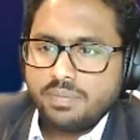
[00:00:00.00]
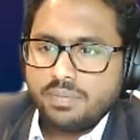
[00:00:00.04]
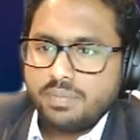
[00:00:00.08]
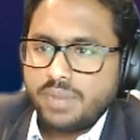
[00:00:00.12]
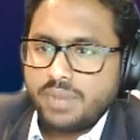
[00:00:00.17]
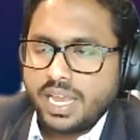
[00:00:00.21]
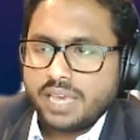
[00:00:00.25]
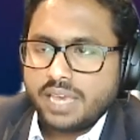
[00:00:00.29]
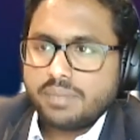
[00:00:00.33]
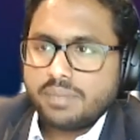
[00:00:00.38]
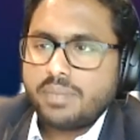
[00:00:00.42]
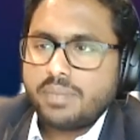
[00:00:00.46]

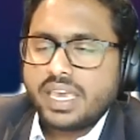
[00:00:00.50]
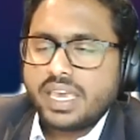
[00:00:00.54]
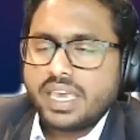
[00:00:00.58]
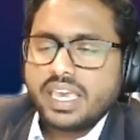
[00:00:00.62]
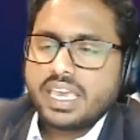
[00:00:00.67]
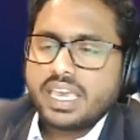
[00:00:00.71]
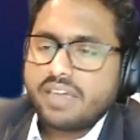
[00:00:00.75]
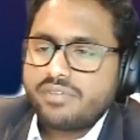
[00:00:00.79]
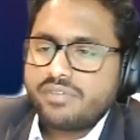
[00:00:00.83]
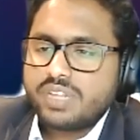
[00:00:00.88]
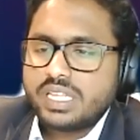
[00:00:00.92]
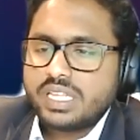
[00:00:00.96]
like
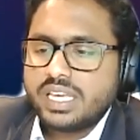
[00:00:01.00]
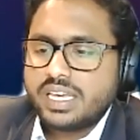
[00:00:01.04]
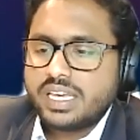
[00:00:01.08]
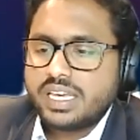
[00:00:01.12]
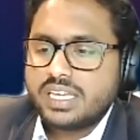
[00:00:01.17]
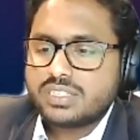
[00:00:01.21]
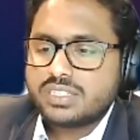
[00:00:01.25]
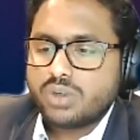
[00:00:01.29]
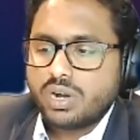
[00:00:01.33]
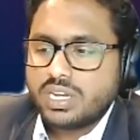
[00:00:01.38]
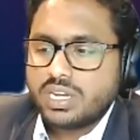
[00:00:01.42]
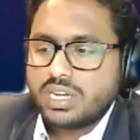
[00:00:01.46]
making everything
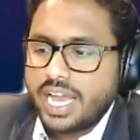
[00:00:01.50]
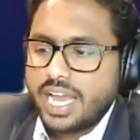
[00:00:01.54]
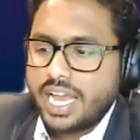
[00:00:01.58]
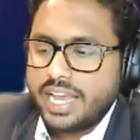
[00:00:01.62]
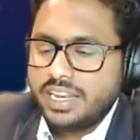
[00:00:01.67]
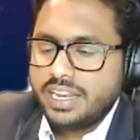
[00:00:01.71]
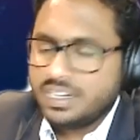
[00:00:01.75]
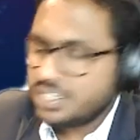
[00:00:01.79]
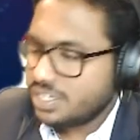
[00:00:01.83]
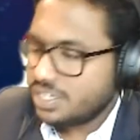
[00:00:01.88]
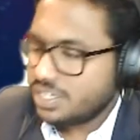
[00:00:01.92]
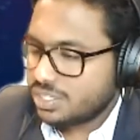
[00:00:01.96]
is
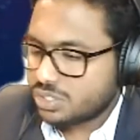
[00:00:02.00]
online,